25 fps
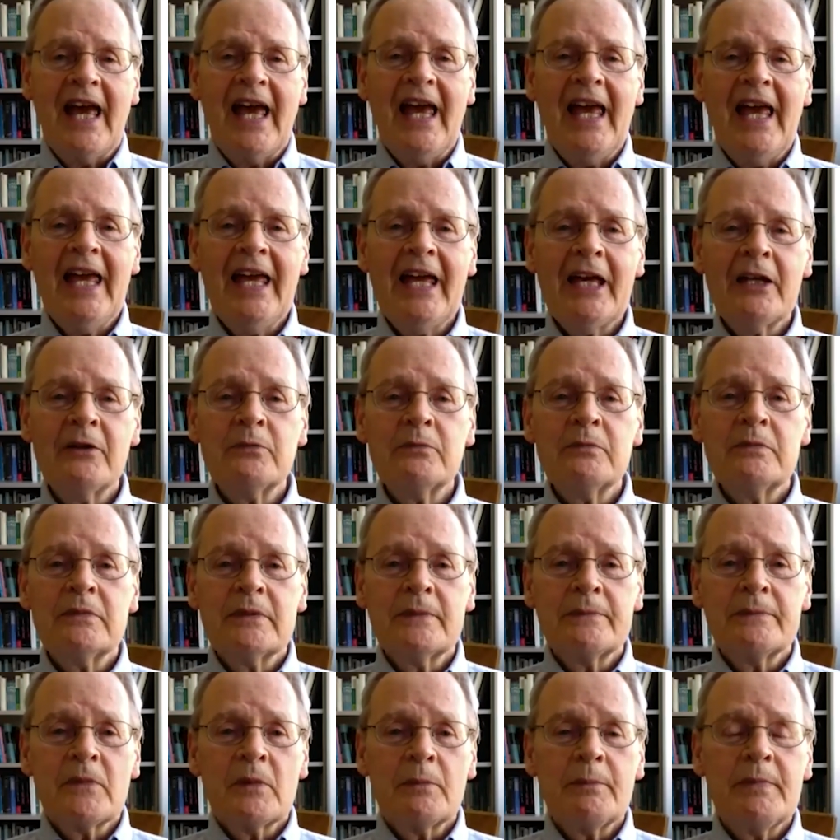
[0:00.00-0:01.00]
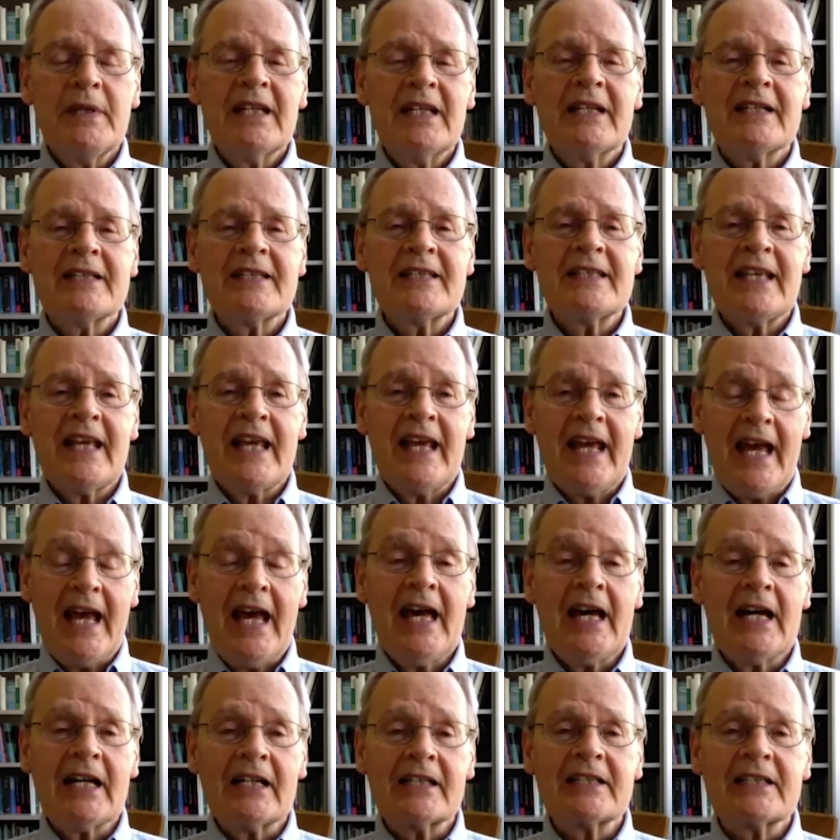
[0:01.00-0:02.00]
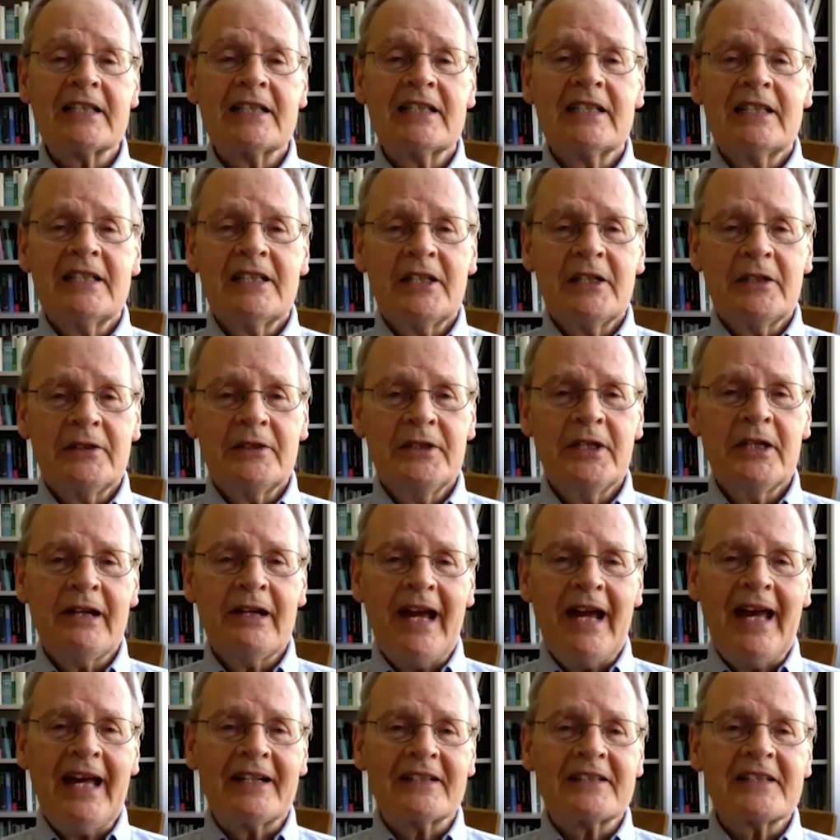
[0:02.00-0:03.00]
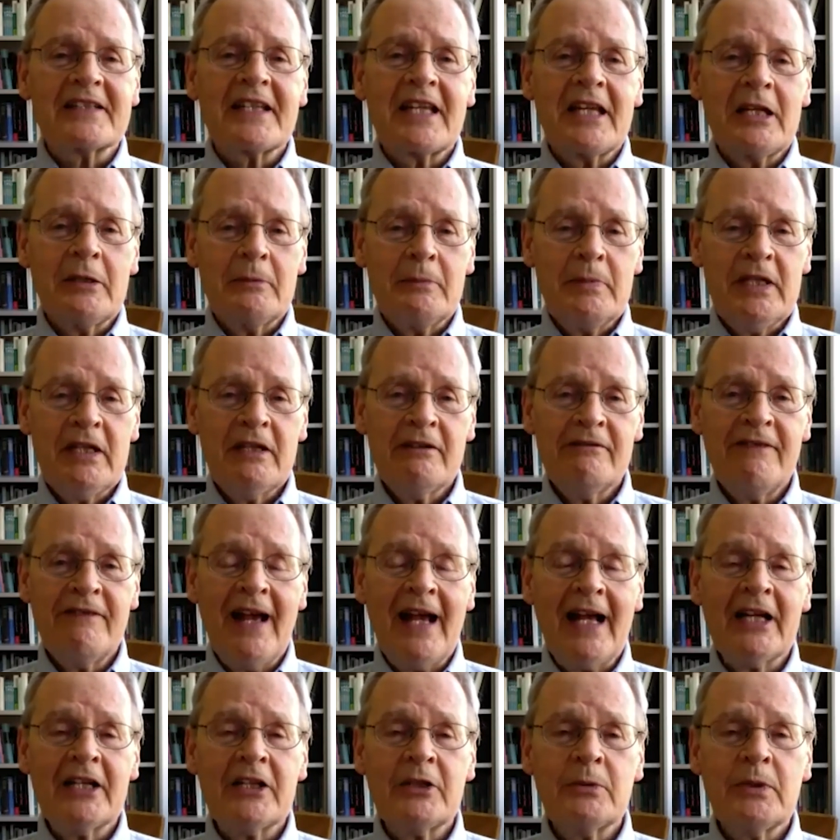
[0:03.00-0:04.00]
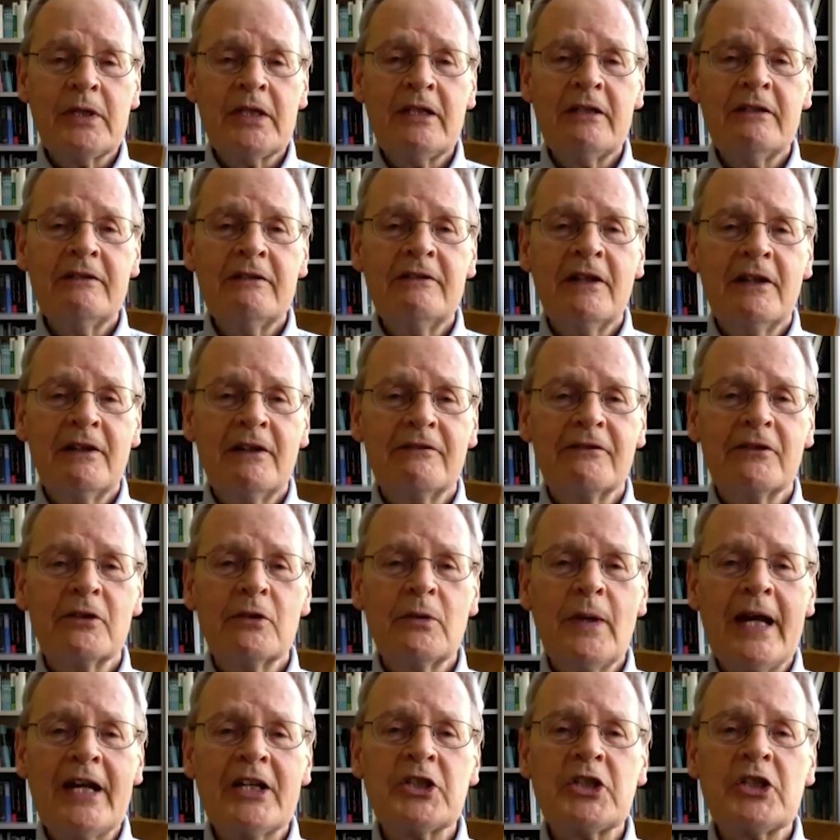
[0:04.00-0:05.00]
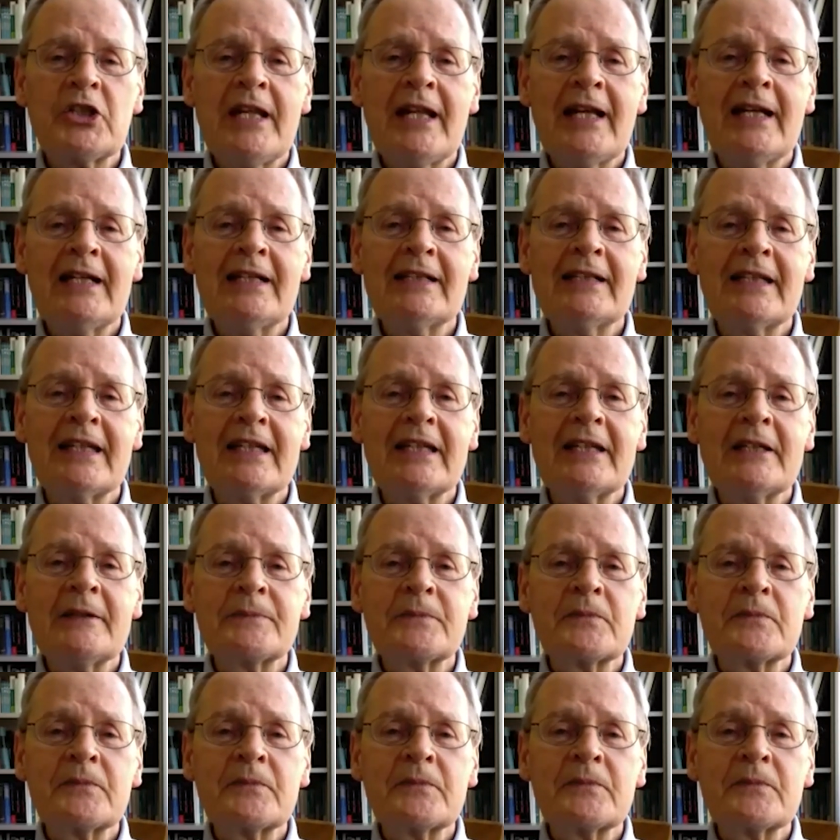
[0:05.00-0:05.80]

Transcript: And because they act, their acts can be evaluated for rationality.